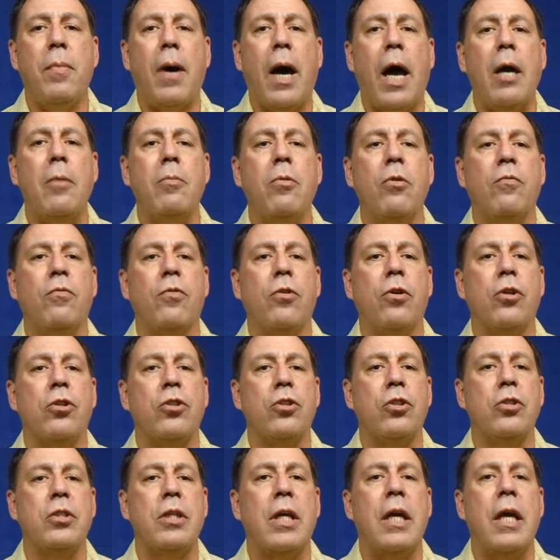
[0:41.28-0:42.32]
Bible
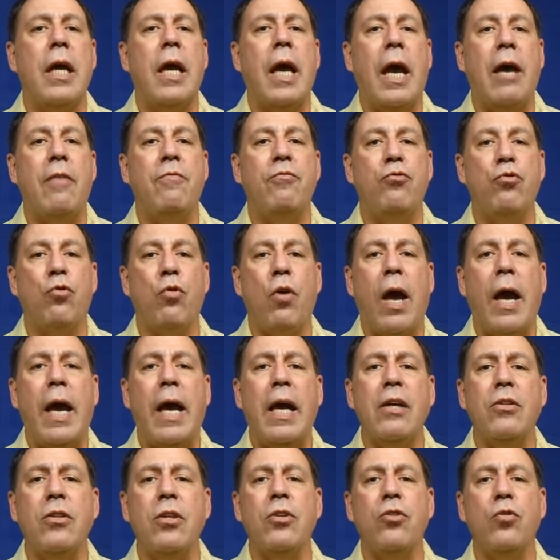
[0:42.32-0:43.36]
versions have
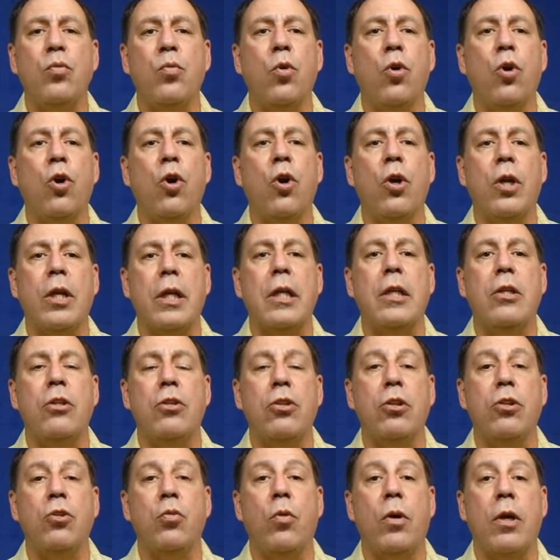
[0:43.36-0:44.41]
dragged this word
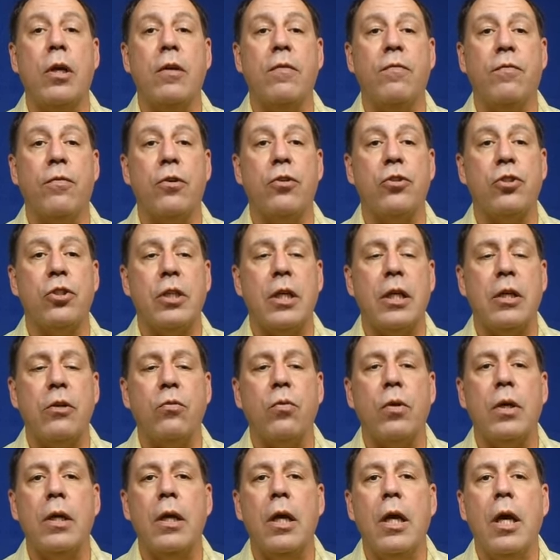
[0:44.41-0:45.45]
into the 21st
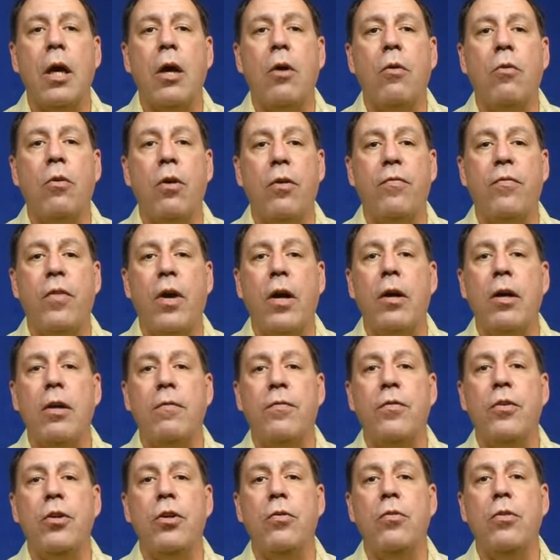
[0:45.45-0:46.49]
century where very
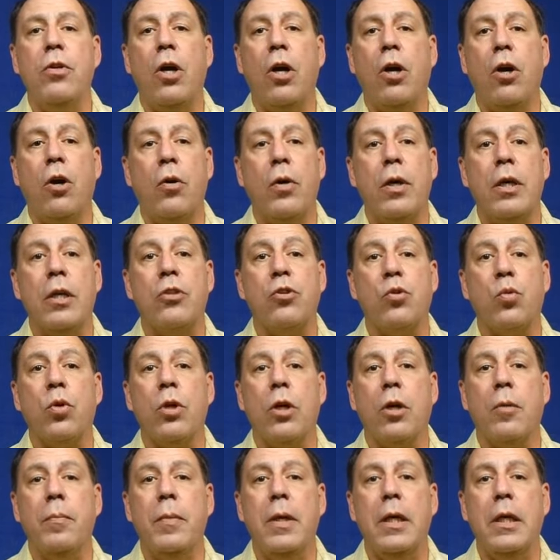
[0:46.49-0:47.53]
few know its
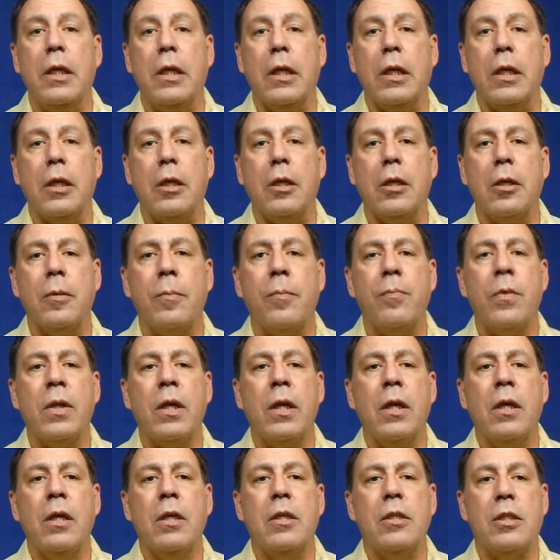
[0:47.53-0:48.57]
real meaning.
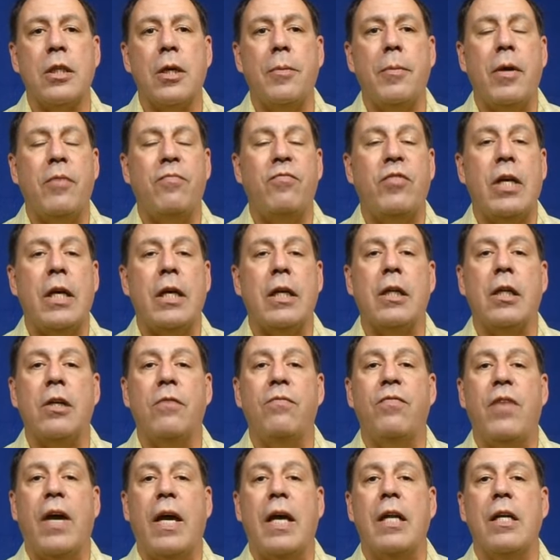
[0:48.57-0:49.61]
Some have taken
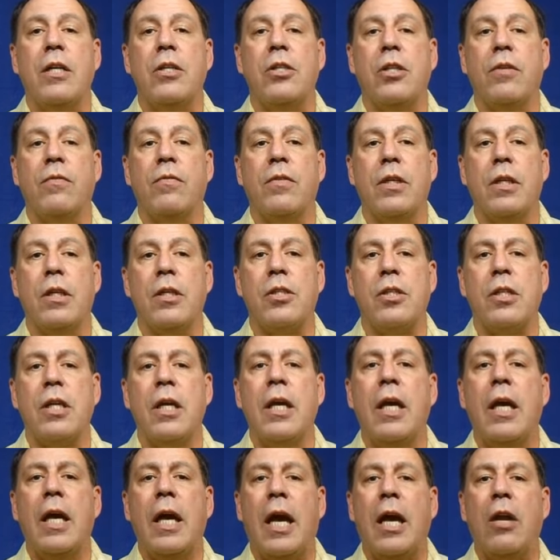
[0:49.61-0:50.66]
advantage of this
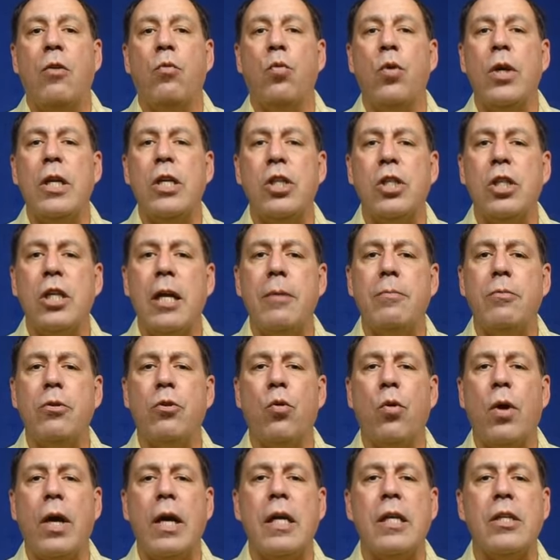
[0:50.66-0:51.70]
and reshaped
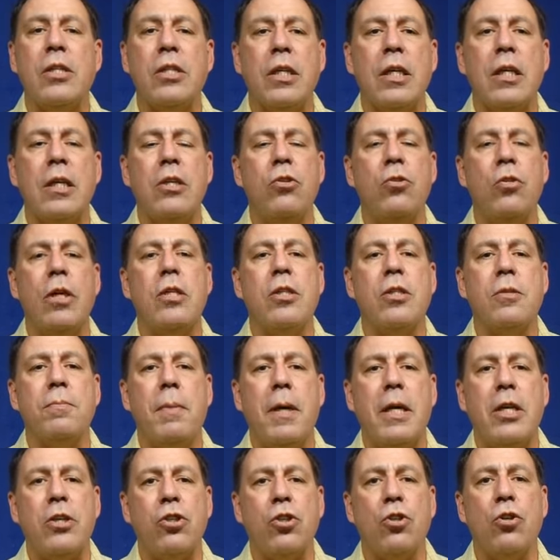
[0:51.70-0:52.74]
grace into a
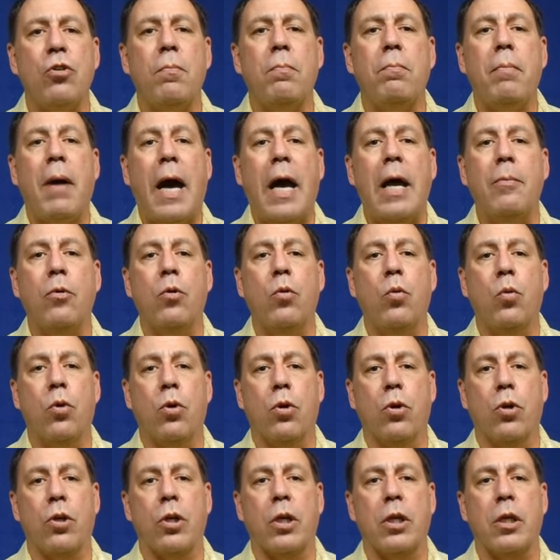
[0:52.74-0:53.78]
special Bible
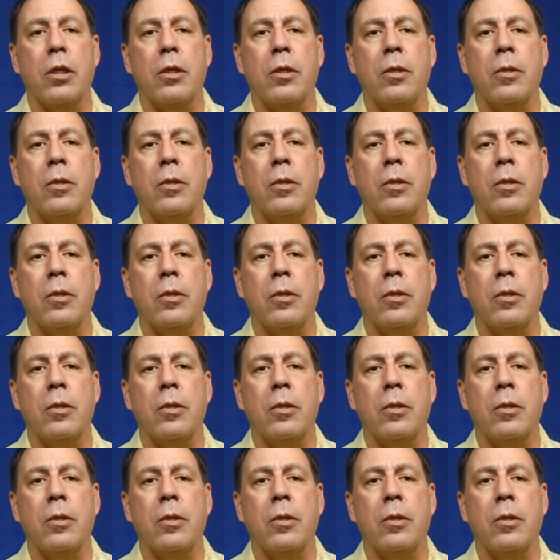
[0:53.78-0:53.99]
word.